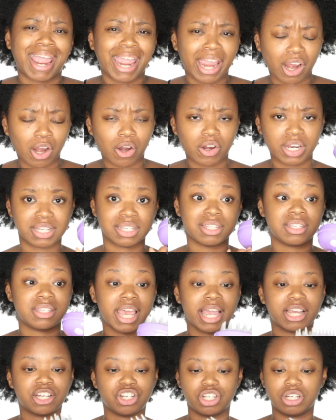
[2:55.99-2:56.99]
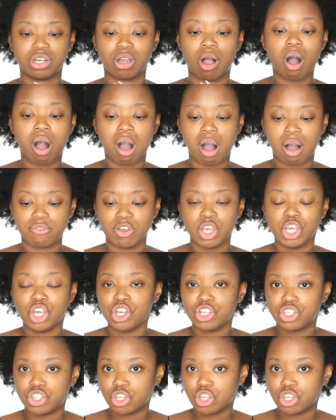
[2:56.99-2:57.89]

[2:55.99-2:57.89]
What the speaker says: hair is sectioned off.